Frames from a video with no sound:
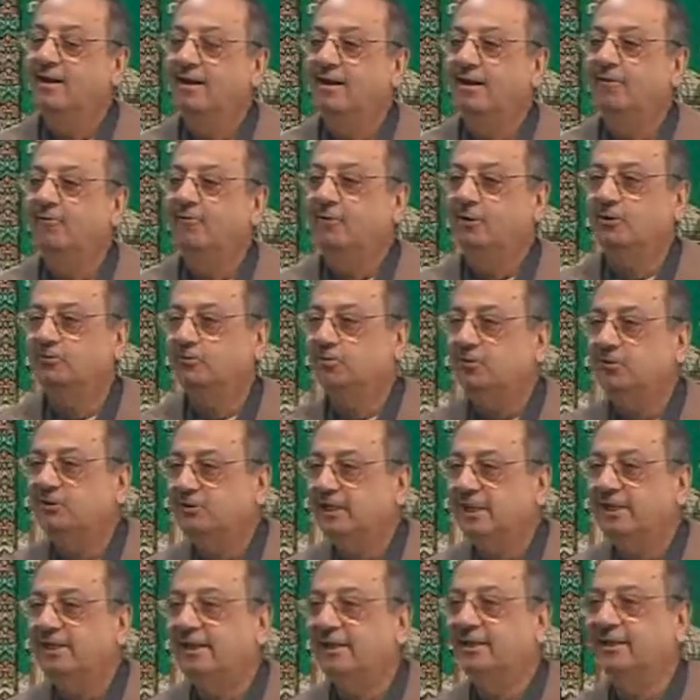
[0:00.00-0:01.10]
what will you say
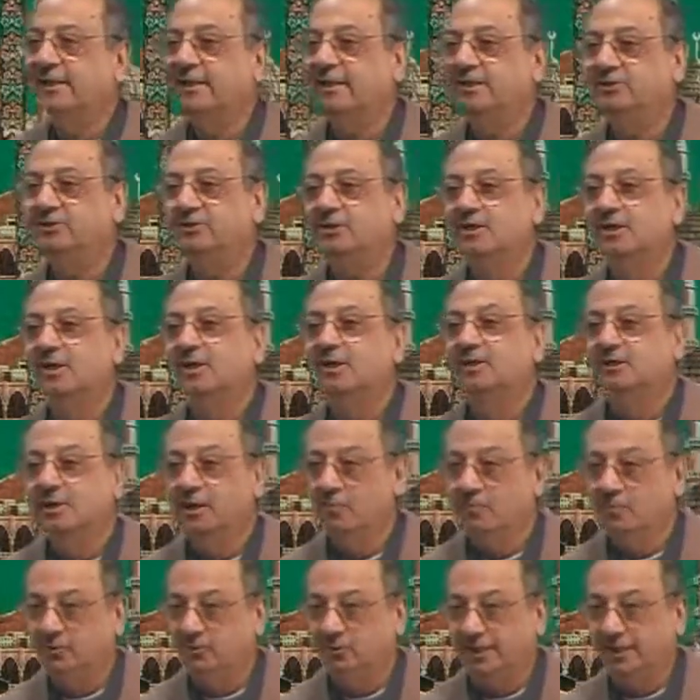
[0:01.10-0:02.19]
in English? The
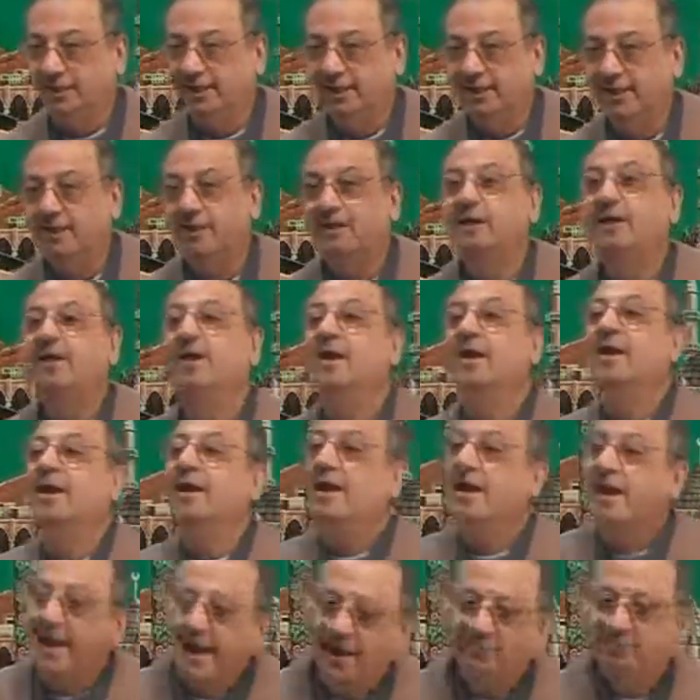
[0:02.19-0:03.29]
mudir
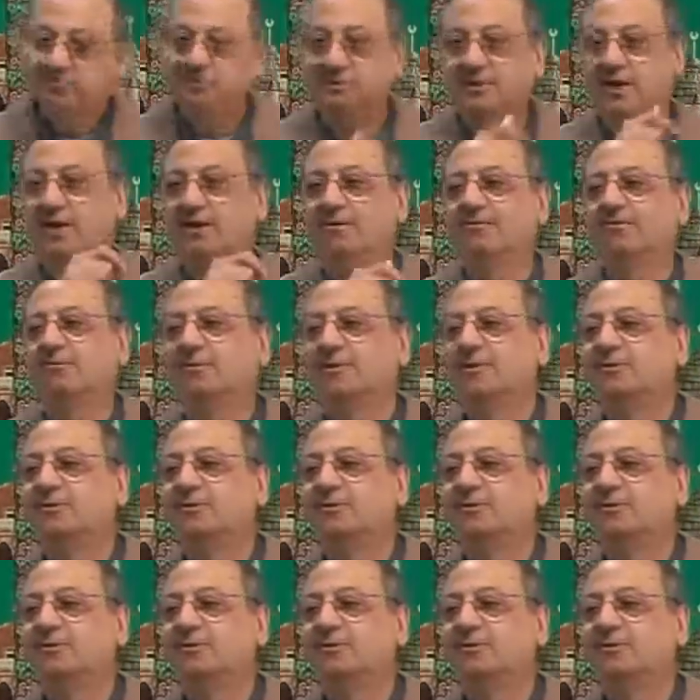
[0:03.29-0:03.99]
himself